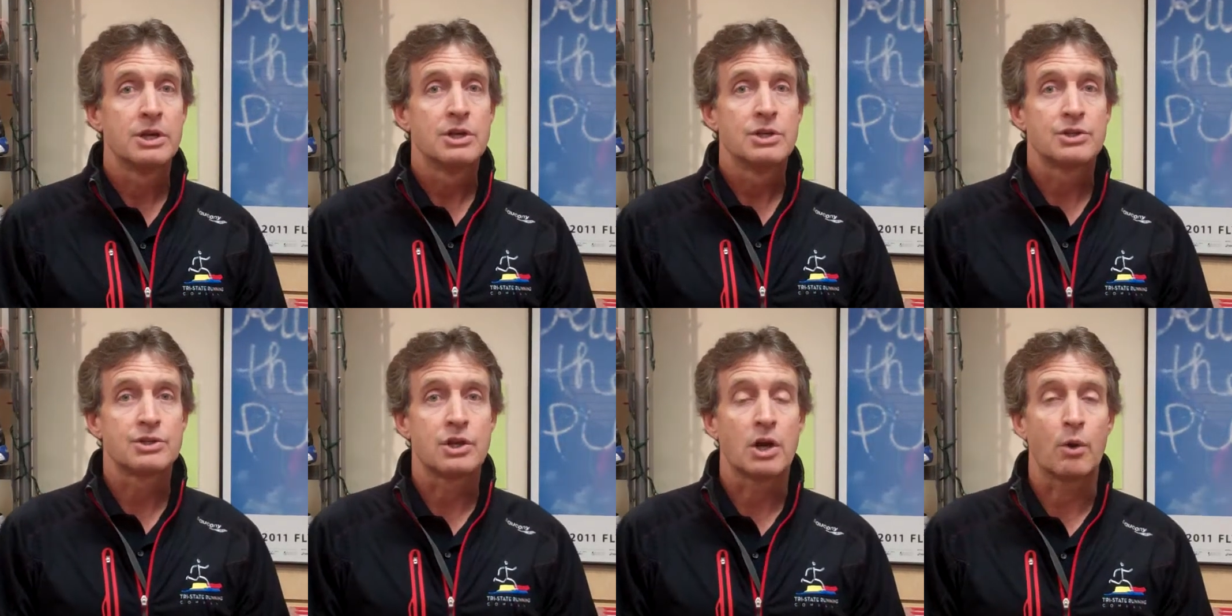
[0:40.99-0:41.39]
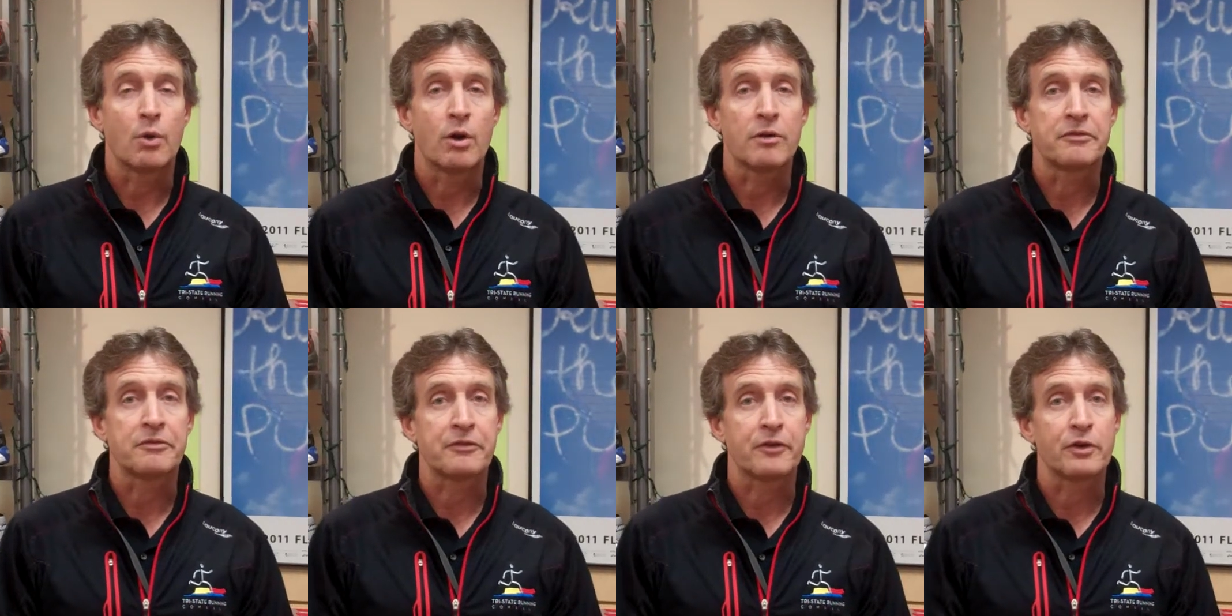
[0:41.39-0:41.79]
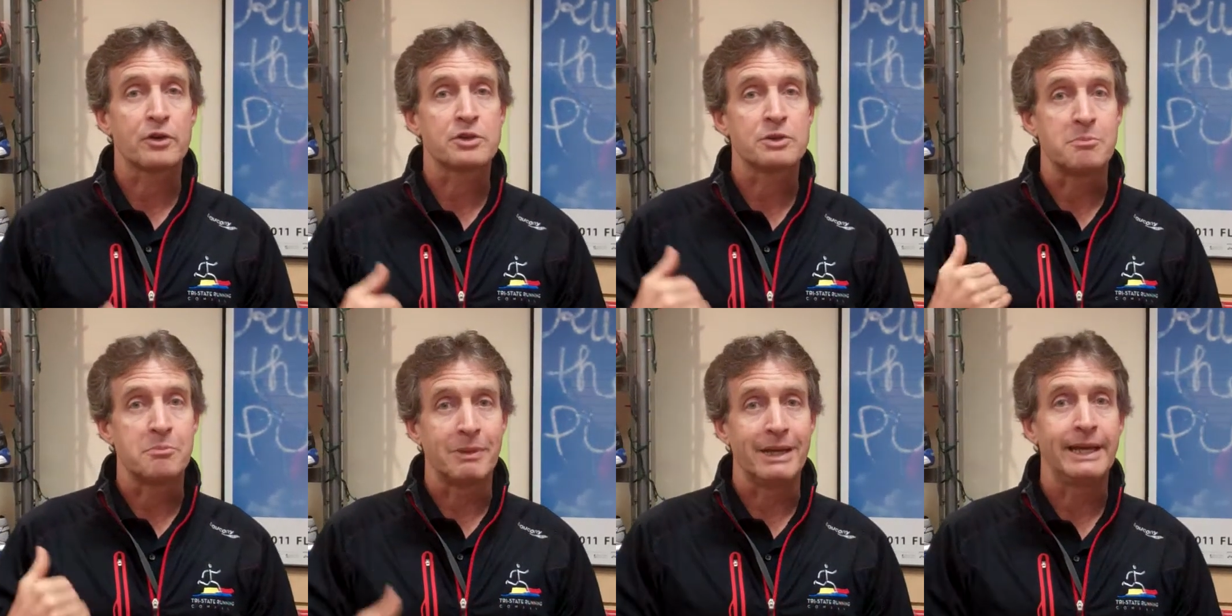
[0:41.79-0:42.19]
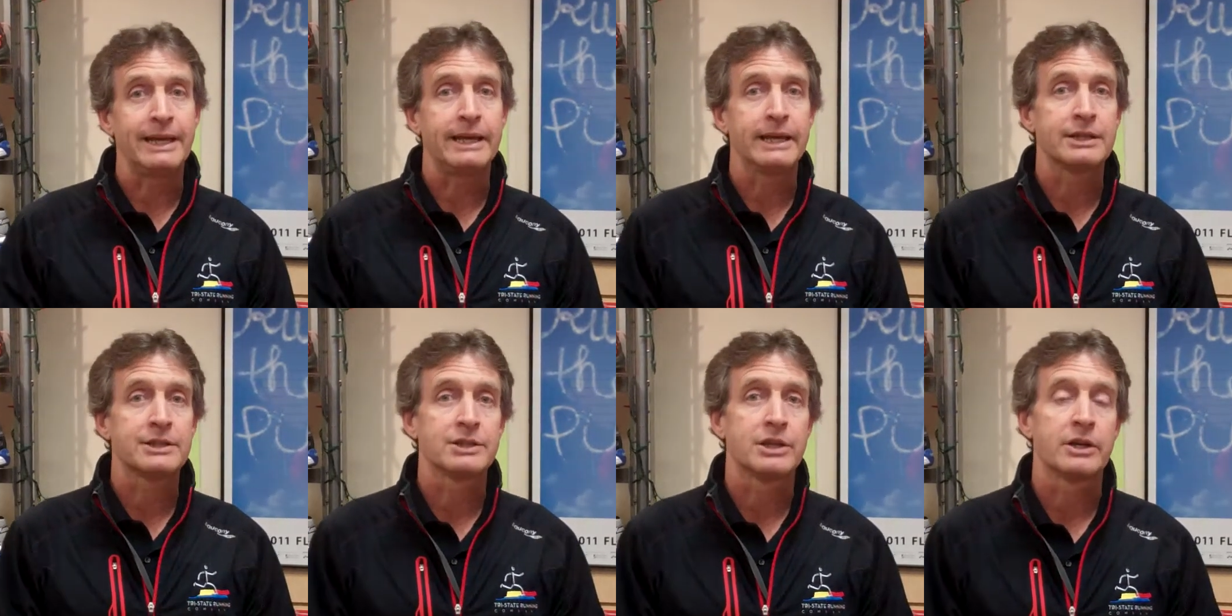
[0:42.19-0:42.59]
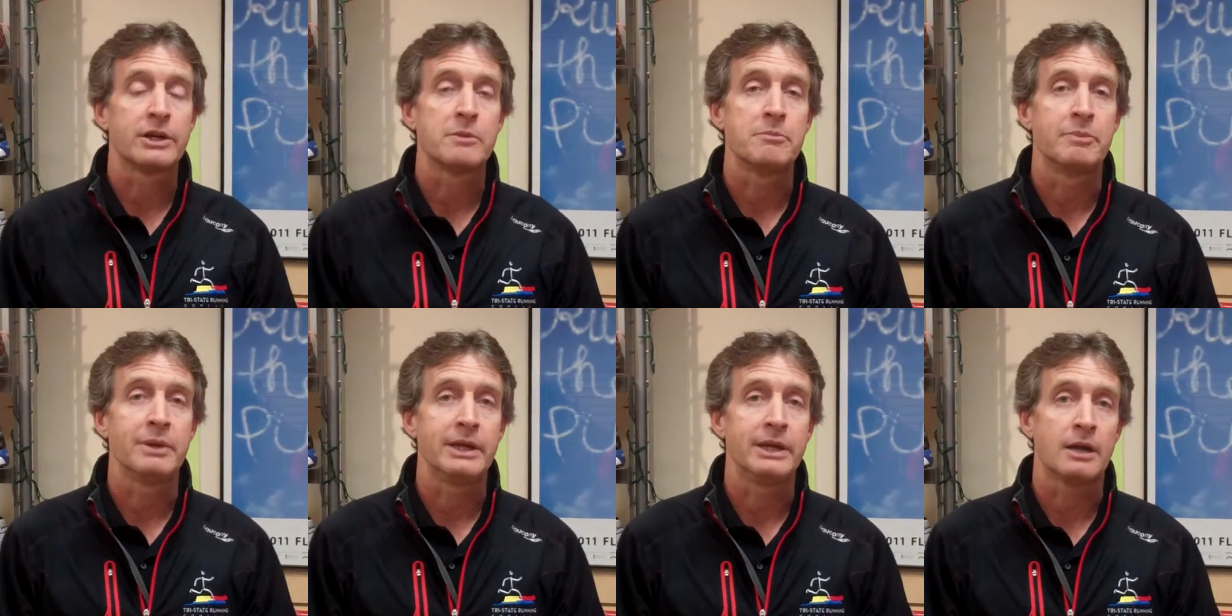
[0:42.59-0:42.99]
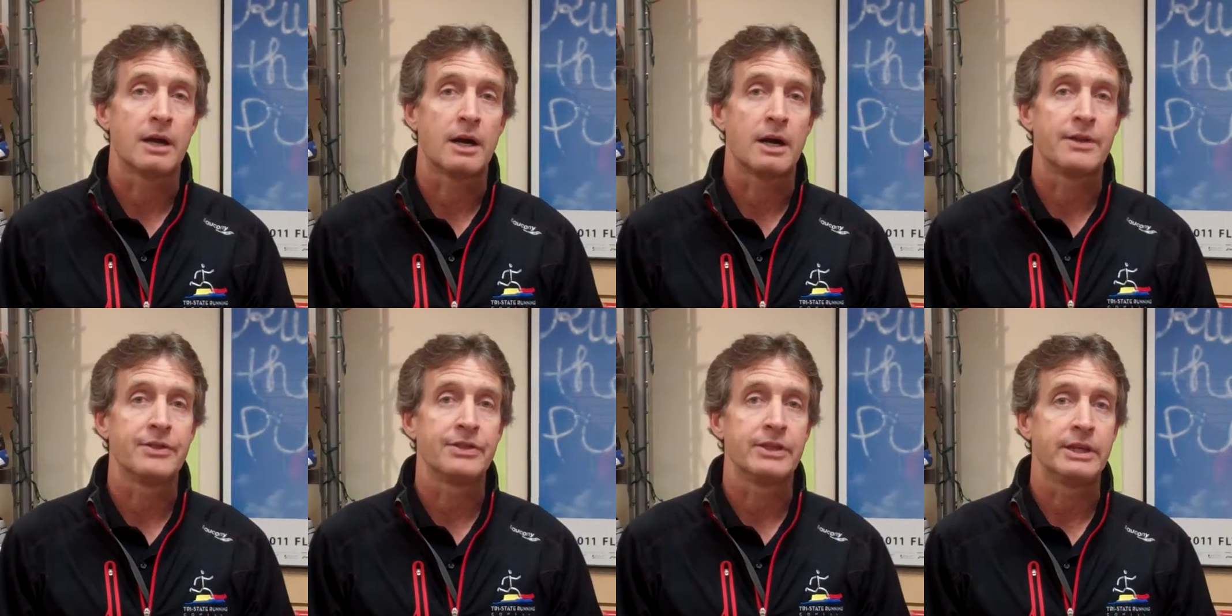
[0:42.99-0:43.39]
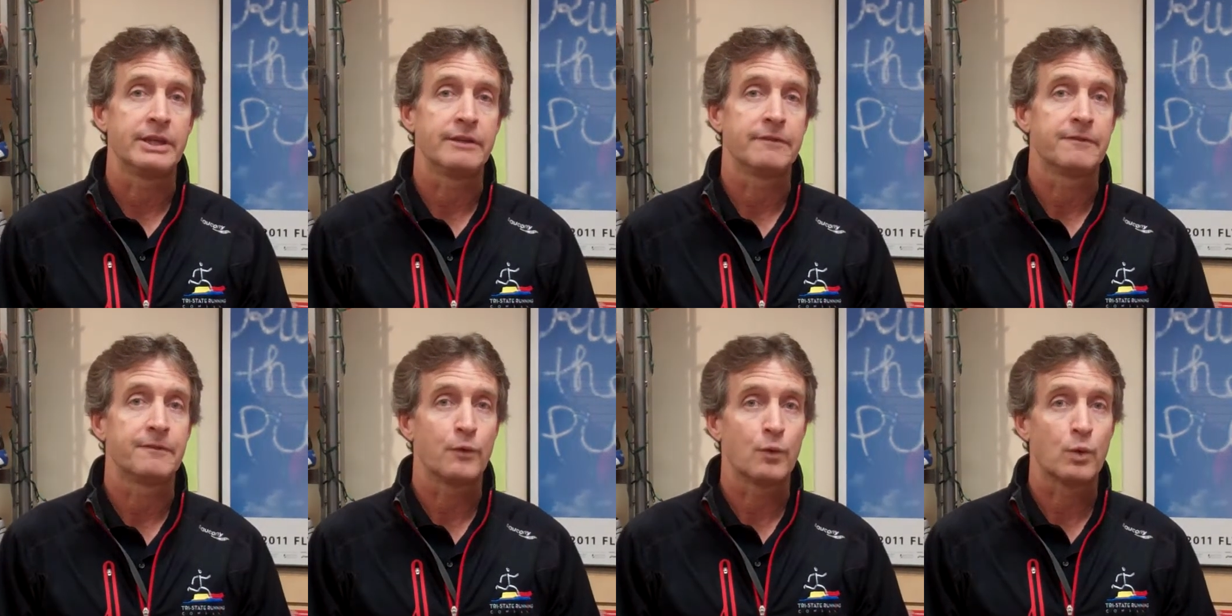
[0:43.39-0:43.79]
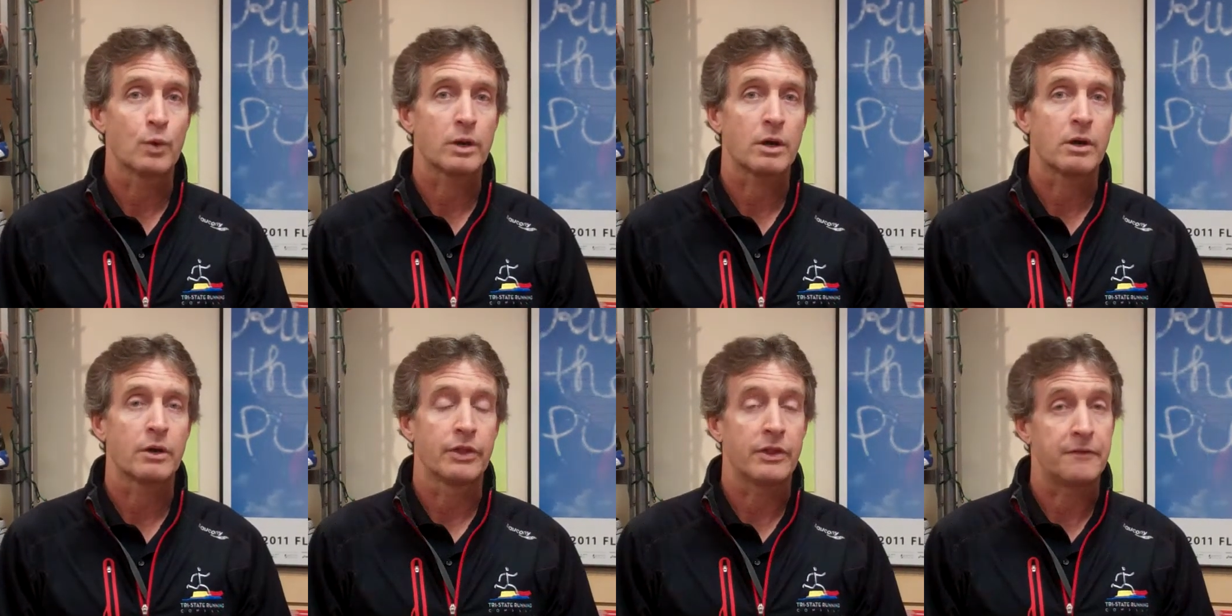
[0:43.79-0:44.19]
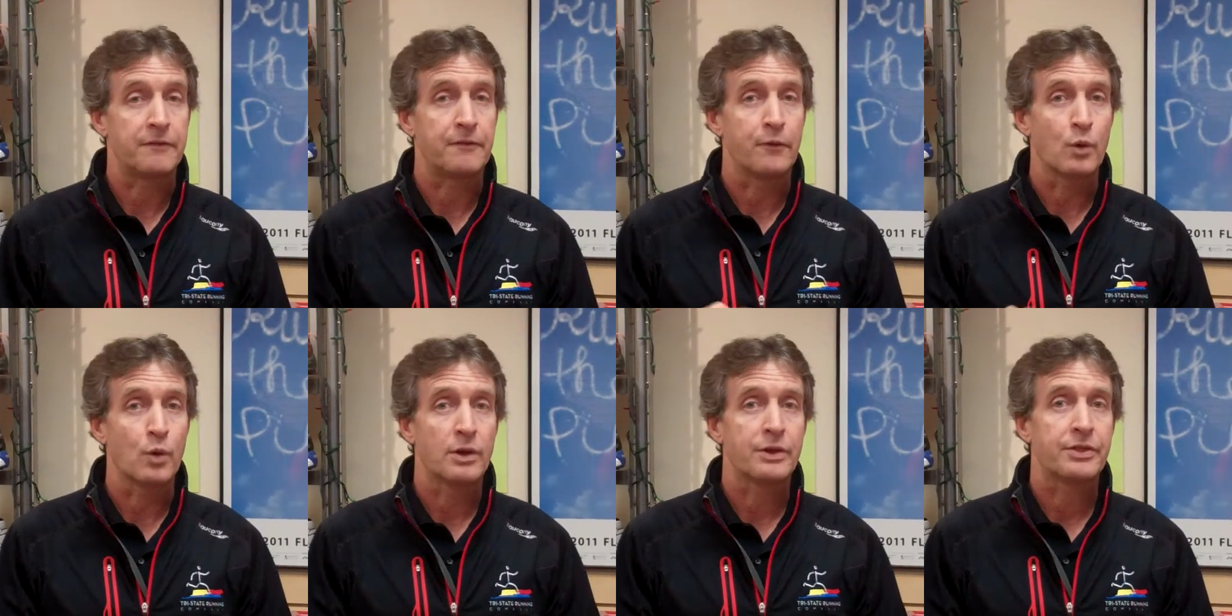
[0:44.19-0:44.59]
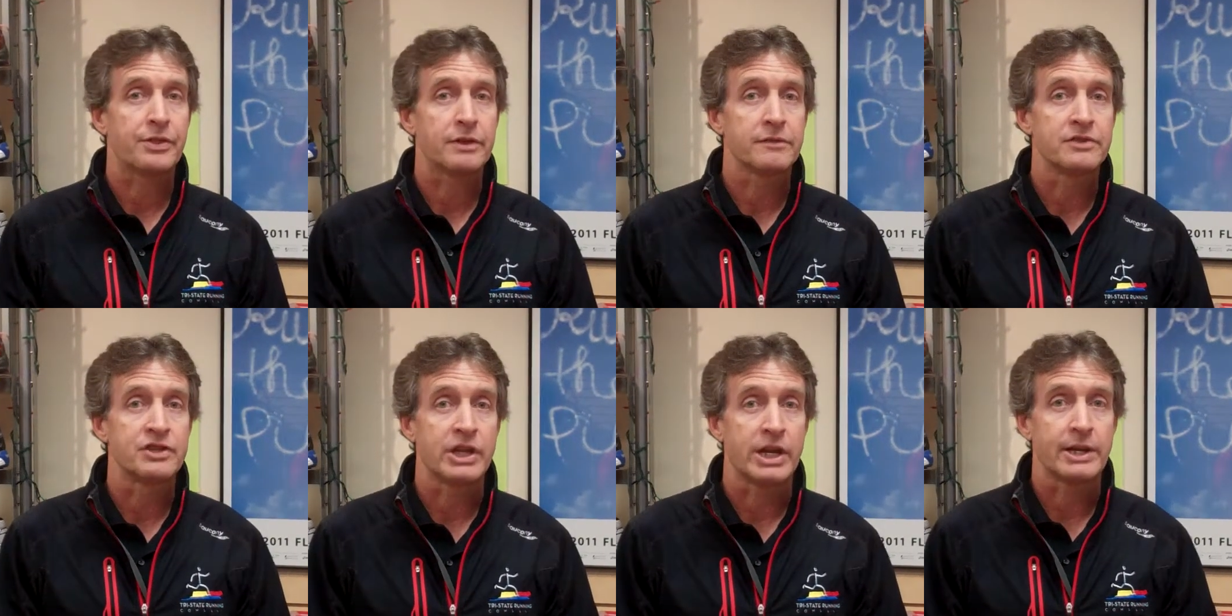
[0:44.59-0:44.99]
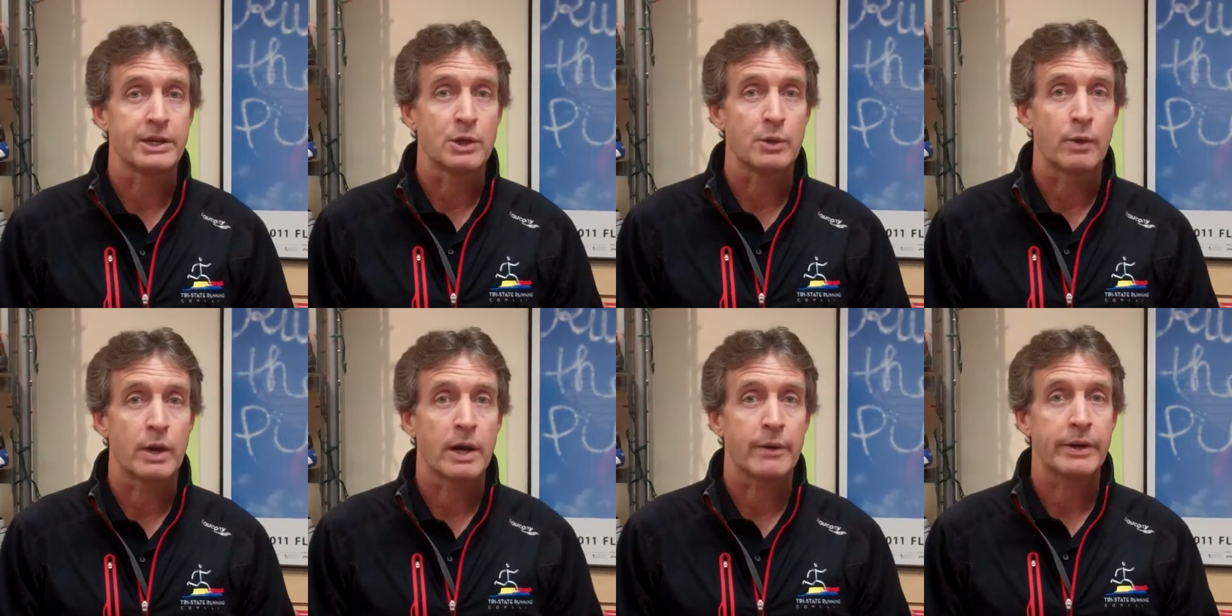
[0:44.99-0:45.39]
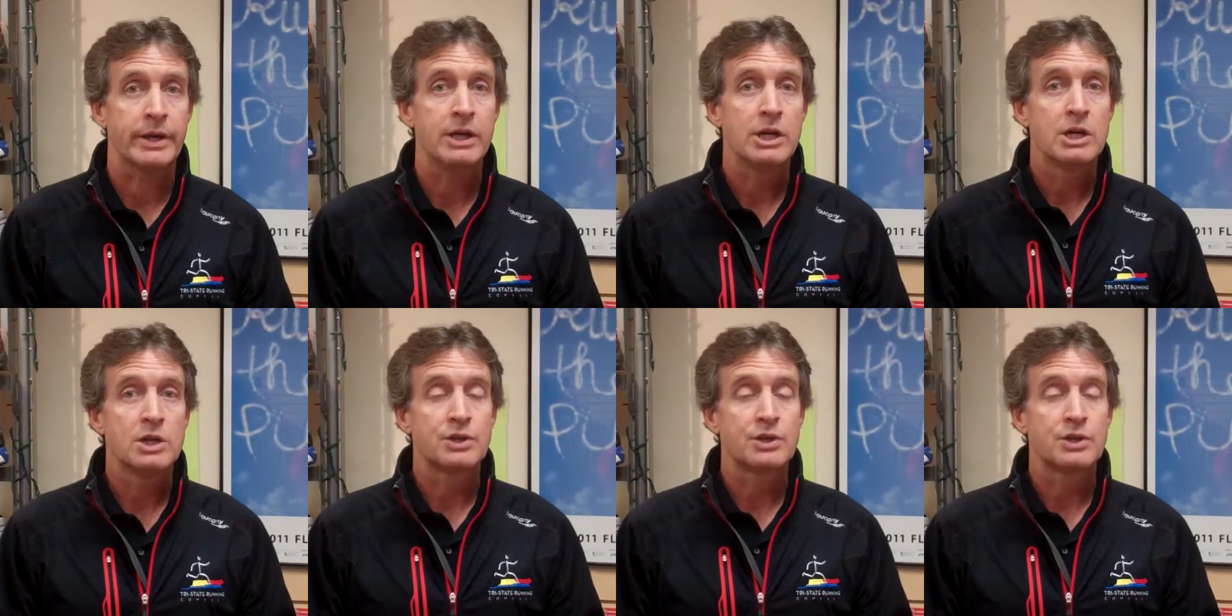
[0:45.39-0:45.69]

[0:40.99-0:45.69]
So our first meeting is going to be on the 4th of January.